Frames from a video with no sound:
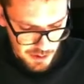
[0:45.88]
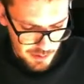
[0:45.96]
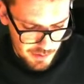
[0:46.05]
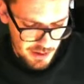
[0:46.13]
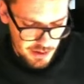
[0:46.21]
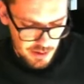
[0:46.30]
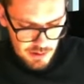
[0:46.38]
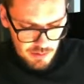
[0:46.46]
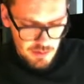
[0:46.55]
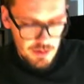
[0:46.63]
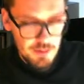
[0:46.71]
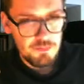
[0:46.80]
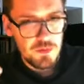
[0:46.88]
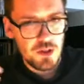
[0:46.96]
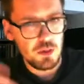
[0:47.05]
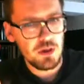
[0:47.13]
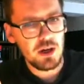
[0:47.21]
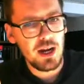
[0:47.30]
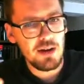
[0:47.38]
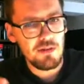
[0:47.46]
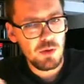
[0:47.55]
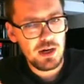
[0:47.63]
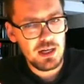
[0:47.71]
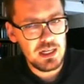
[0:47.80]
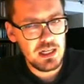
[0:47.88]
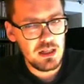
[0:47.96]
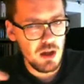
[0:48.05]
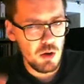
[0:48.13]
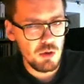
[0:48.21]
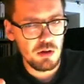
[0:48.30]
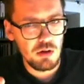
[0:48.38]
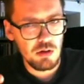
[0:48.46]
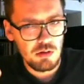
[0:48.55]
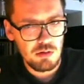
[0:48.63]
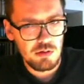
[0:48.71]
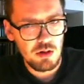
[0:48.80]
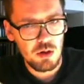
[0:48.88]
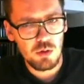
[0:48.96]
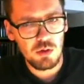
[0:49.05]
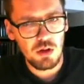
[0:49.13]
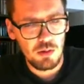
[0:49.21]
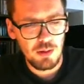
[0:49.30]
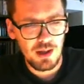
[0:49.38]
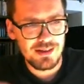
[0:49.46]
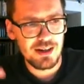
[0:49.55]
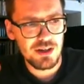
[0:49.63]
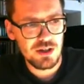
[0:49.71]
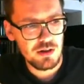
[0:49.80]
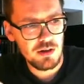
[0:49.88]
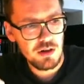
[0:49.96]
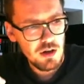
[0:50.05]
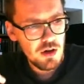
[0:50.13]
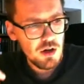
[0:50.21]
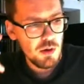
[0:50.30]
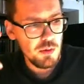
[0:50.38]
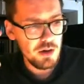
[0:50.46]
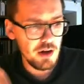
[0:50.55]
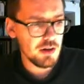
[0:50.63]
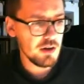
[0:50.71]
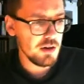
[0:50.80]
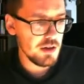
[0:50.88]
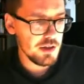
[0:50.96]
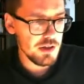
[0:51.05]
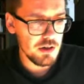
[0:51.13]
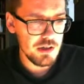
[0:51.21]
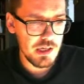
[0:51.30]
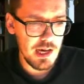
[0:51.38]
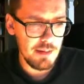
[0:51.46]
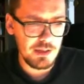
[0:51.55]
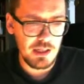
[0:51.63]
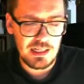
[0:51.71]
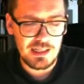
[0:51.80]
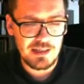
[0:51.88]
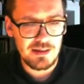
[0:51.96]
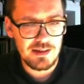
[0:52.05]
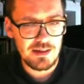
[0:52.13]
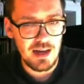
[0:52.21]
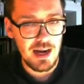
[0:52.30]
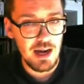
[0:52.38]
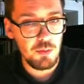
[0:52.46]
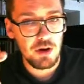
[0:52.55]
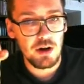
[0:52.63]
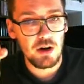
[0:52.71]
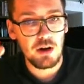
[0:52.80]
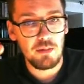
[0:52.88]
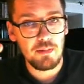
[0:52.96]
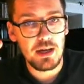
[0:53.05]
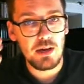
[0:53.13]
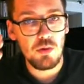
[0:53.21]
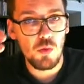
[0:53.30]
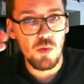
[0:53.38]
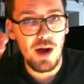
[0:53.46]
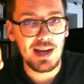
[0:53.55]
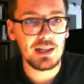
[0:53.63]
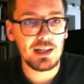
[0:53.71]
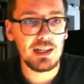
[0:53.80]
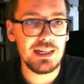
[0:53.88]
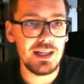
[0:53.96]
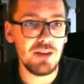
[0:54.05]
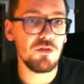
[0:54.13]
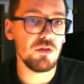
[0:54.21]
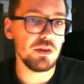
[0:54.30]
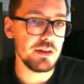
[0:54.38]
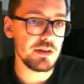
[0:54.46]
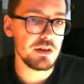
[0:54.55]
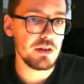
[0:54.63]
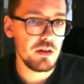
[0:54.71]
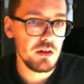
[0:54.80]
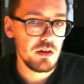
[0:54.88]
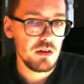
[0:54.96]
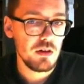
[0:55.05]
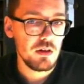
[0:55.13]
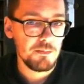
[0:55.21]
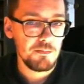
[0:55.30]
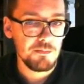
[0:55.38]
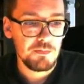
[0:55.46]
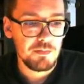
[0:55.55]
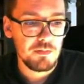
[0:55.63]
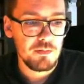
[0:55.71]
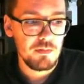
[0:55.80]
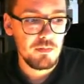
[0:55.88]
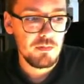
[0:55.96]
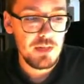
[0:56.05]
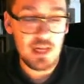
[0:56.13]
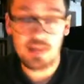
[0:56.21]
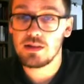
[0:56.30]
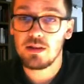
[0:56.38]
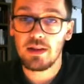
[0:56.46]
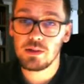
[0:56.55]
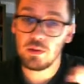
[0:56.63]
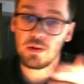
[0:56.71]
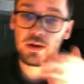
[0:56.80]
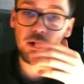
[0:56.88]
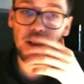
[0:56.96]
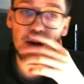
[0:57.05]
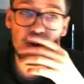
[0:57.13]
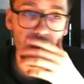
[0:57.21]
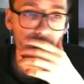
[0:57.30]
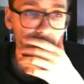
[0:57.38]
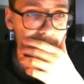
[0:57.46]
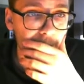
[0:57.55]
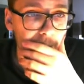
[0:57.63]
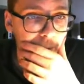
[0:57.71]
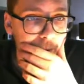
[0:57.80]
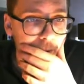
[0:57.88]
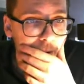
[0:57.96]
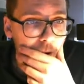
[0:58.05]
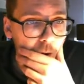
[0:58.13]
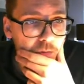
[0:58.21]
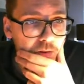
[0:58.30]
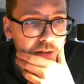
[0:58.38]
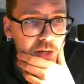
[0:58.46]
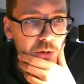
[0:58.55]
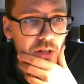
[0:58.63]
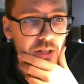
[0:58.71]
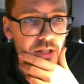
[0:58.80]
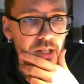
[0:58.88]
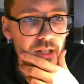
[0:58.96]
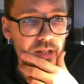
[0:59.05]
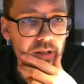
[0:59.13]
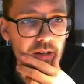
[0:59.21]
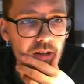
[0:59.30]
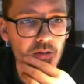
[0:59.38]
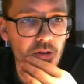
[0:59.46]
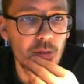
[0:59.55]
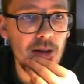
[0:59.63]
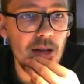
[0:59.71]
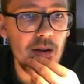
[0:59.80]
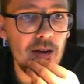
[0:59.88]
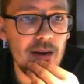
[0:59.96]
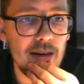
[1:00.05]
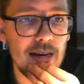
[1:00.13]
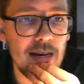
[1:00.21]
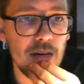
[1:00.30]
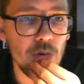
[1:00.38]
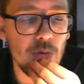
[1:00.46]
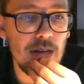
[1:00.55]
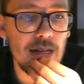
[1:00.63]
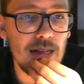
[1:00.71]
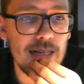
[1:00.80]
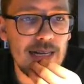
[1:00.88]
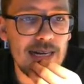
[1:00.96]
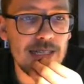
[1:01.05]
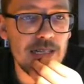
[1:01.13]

are we gonna do? So we're gonna have a really local, no globalization, we're not gonna talk to capitalists, and we're gonna be radically different. Yes, that's what we're gonna do. So, hopefully you can change things for the better and get re-elected